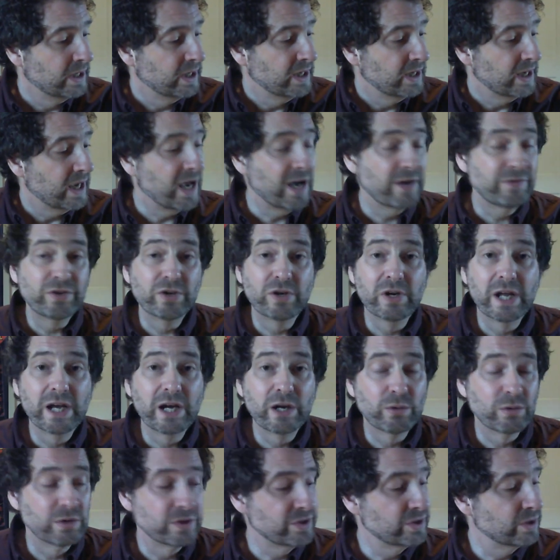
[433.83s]
After an
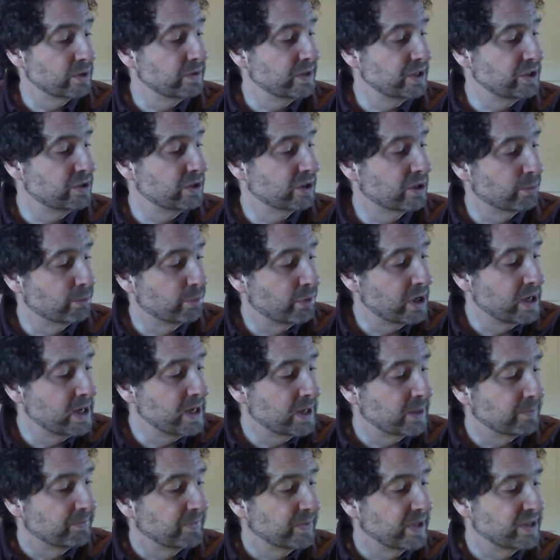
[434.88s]
hour or so, they took a
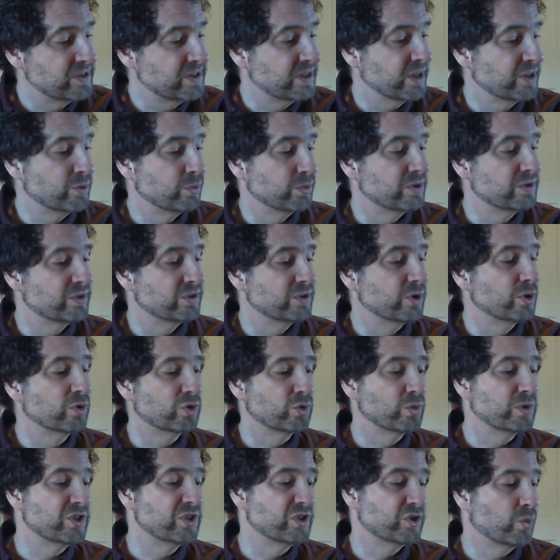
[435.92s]
break, and Seth was
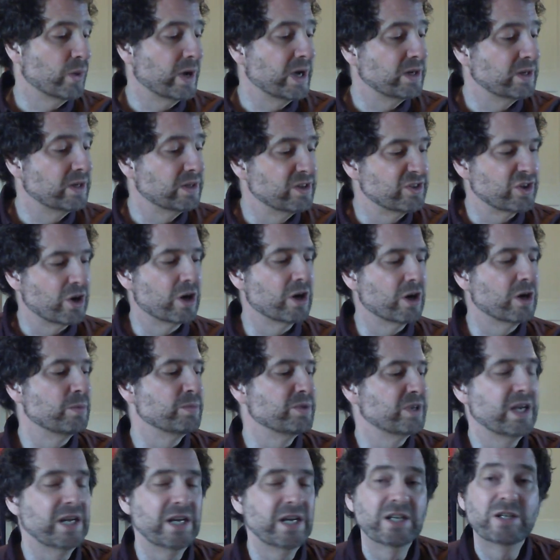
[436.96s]
soaked with sweat and his
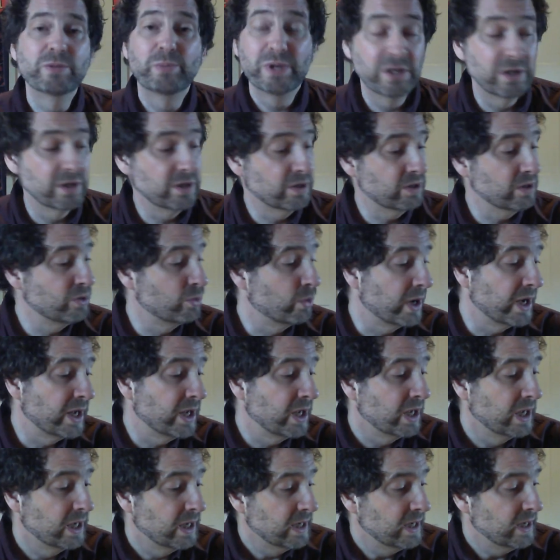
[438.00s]
arms ached, but in a good way.
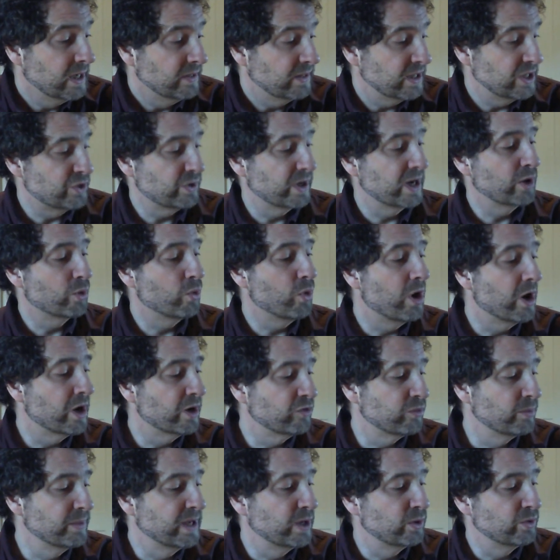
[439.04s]
They drank water
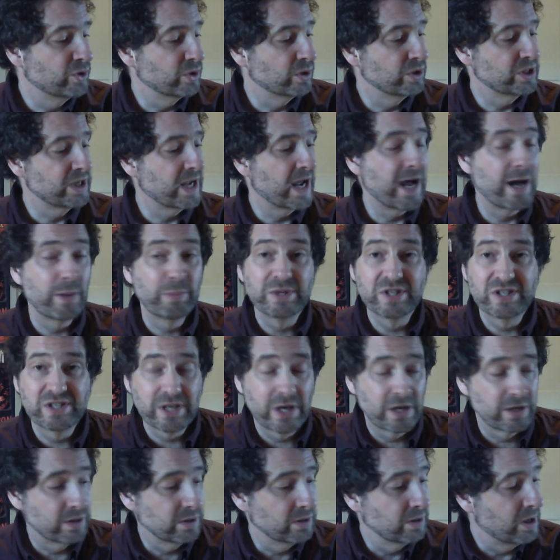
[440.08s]
from the outdoor tap and
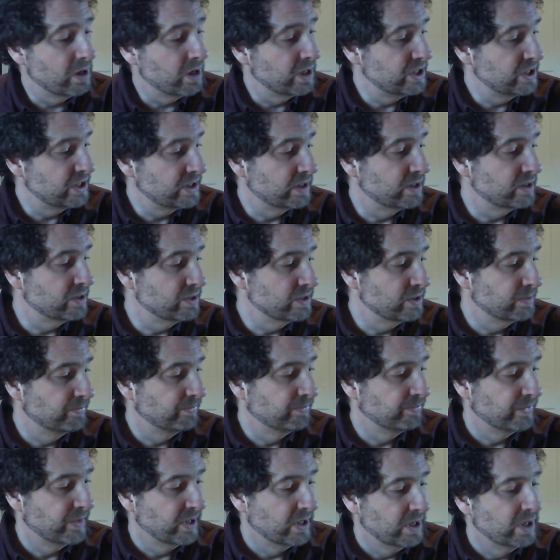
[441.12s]
sat on lawn chairs.
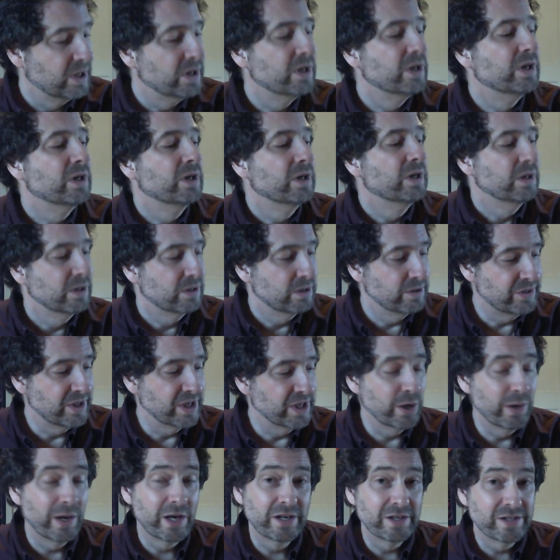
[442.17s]
"Good
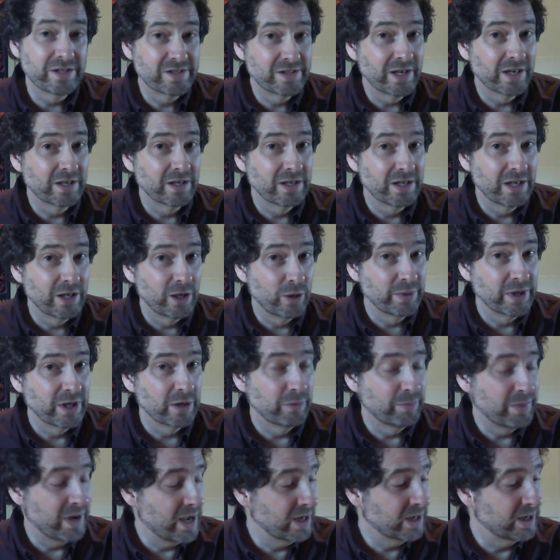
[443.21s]
thing you had a second helping
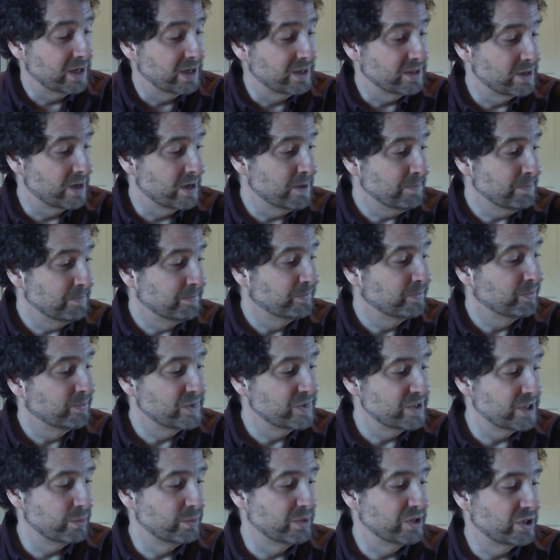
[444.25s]
of pancakes, huh?"
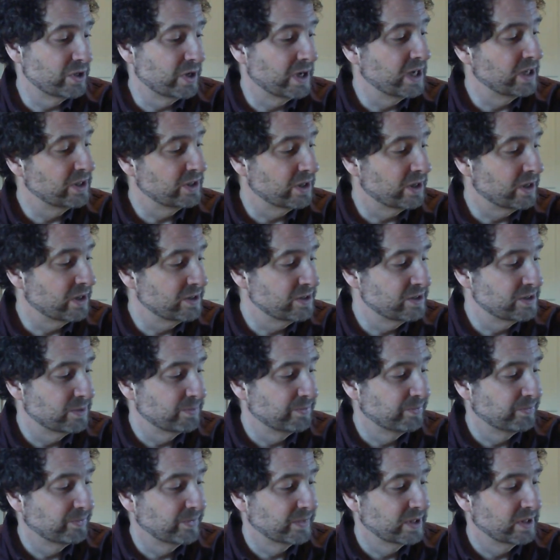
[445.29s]
said Mr. Antos.
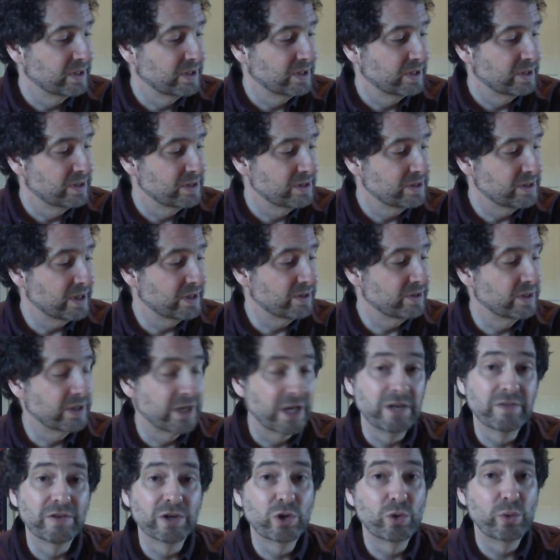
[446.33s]
Seth
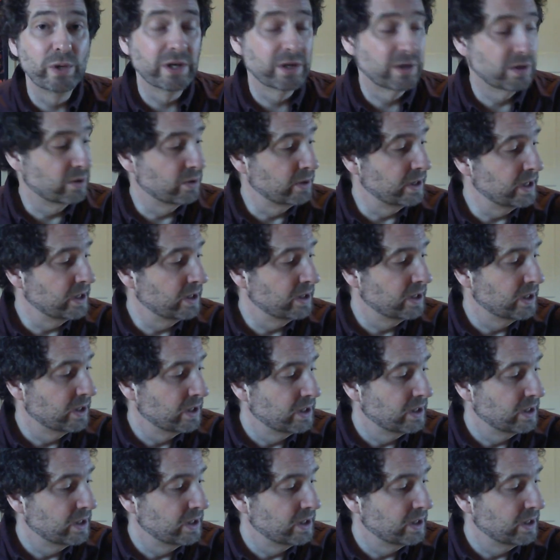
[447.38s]
gave a quick grin.